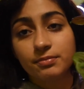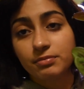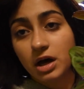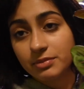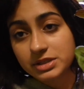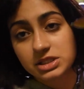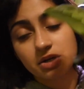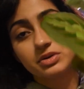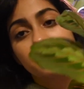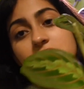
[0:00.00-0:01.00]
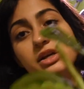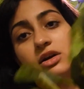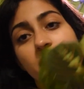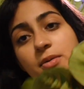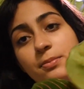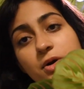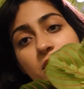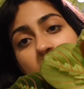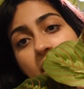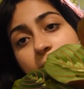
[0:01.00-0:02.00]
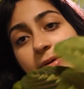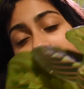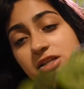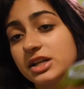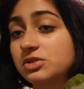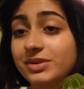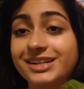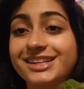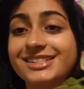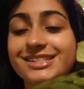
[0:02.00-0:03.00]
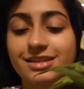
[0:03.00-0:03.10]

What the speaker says: pumice stone in here, perlite, basically that's what it is.